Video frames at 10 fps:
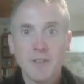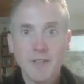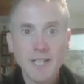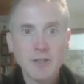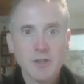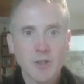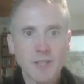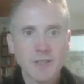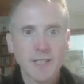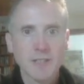disc. So
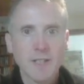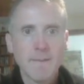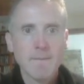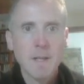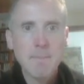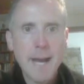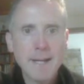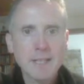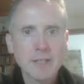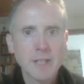this is
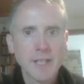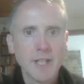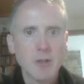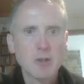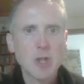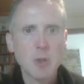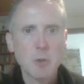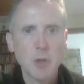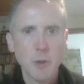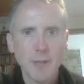penicillin at 2
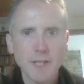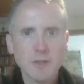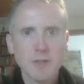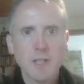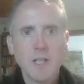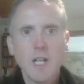units,